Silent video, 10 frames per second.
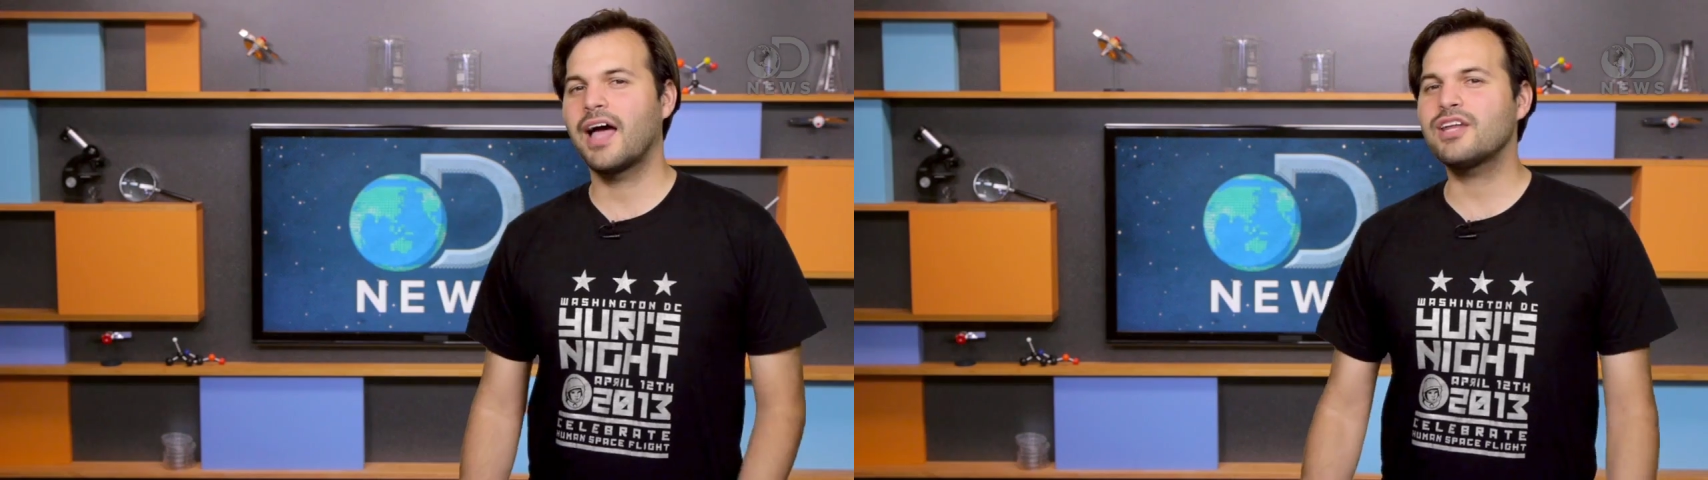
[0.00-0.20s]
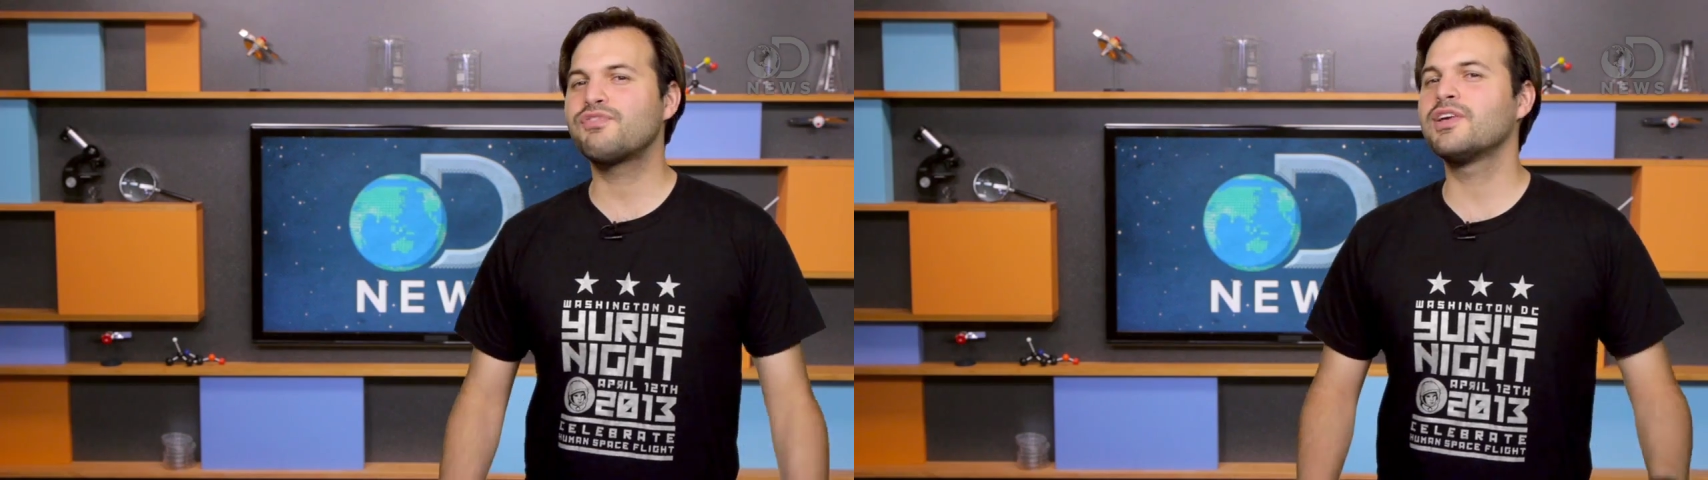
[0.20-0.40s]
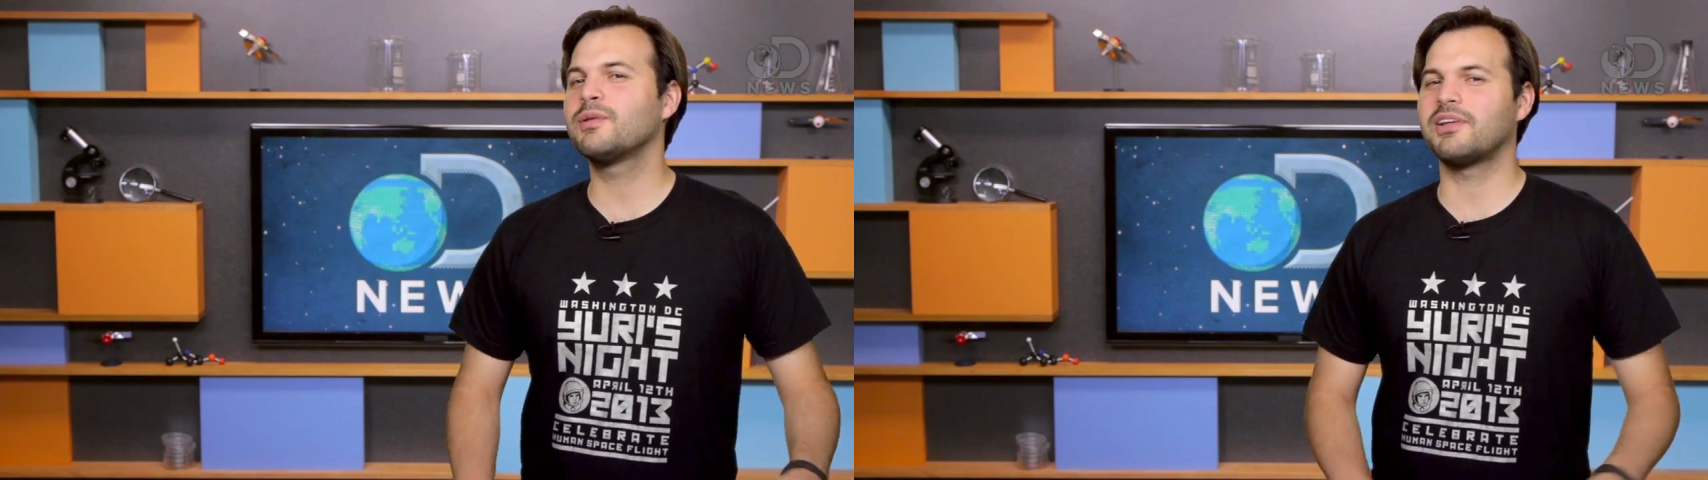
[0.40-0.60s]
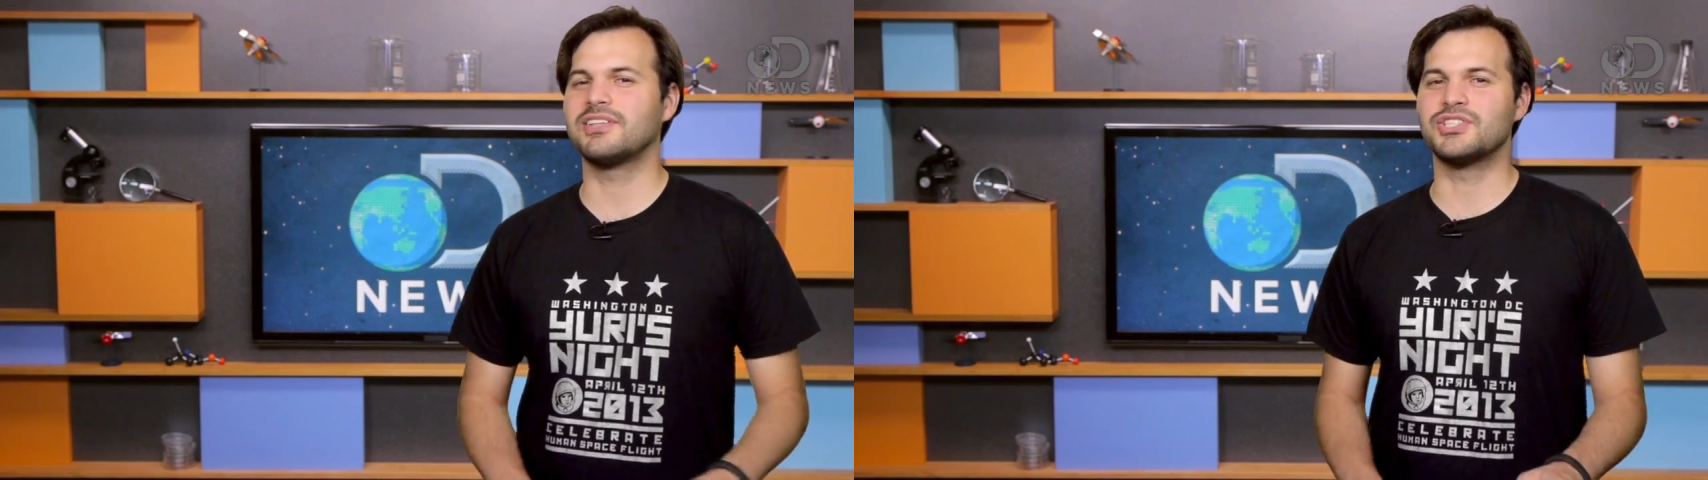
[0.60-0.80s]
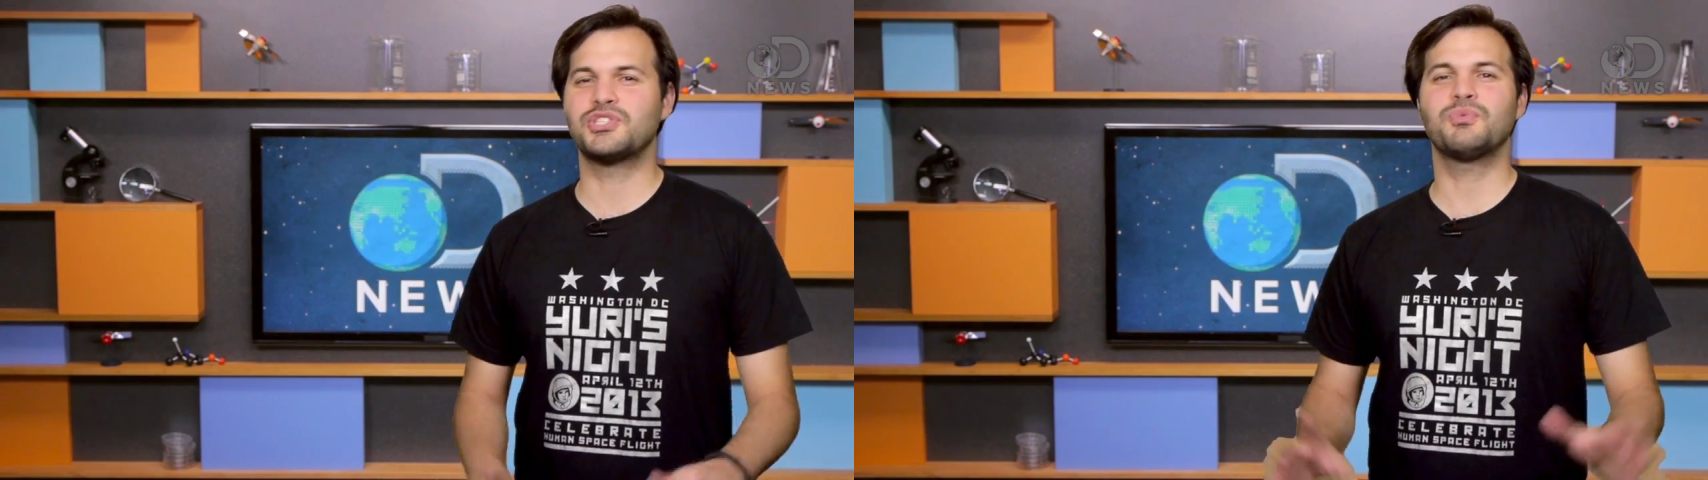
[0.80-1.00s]
How do you feel about
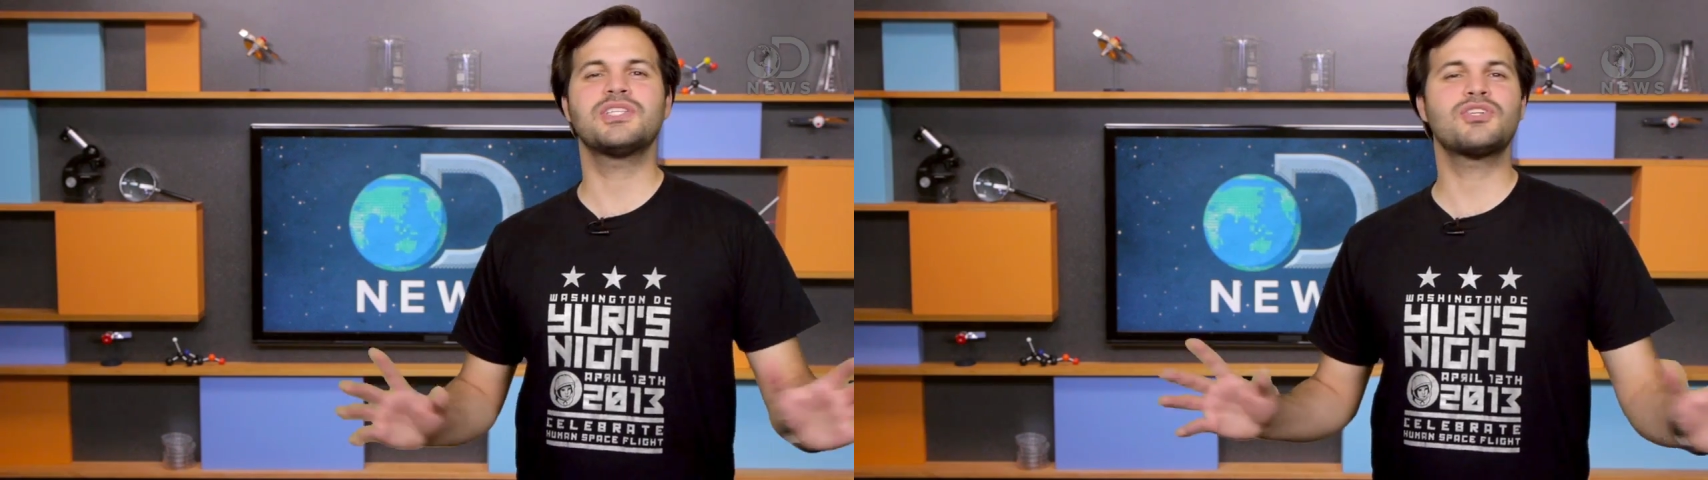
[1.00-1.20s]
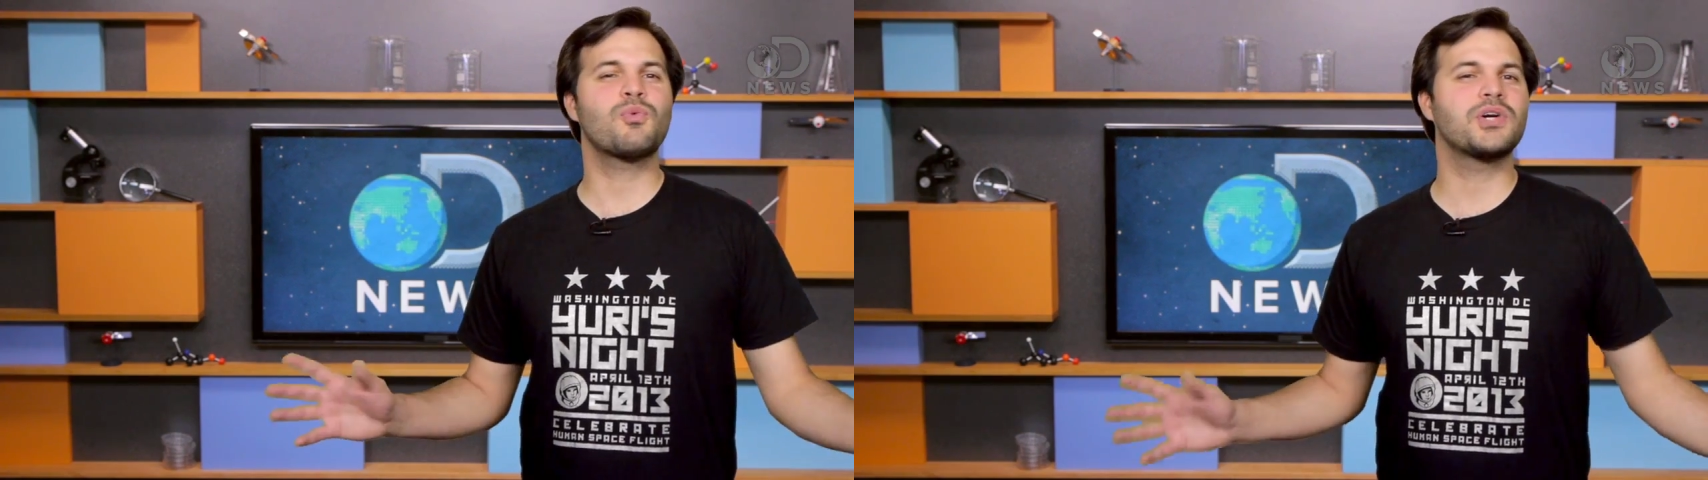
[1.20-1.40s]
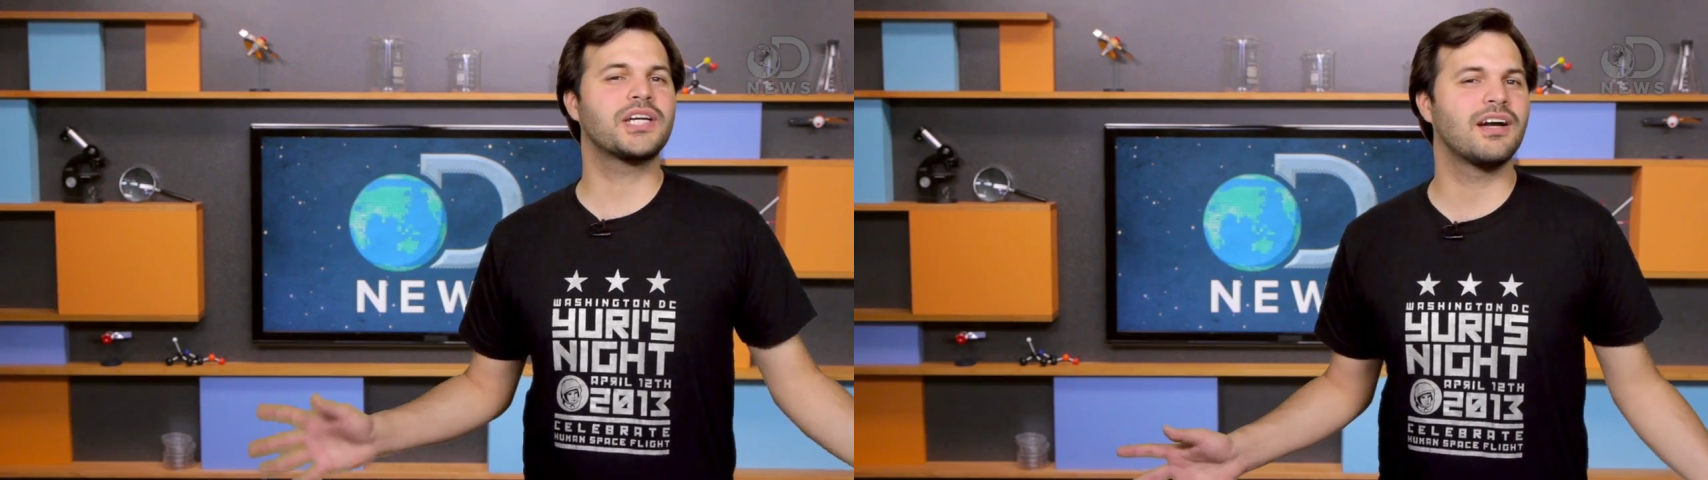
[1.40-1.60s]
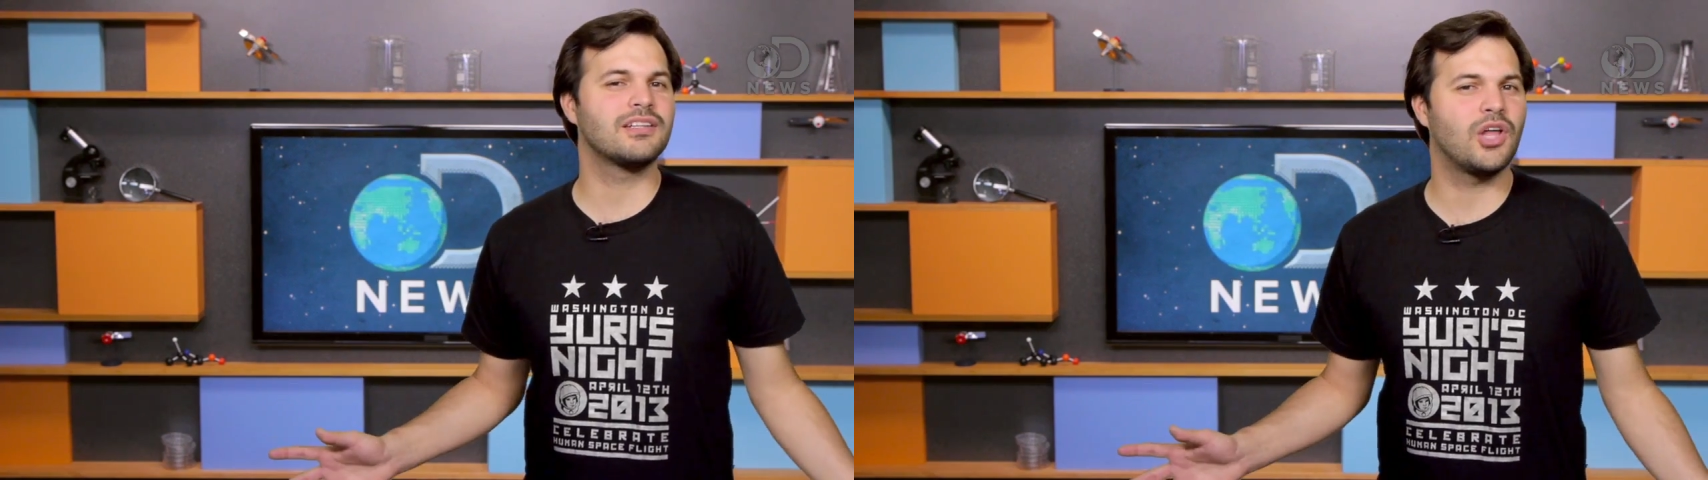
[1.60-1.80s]
this? Should we start working on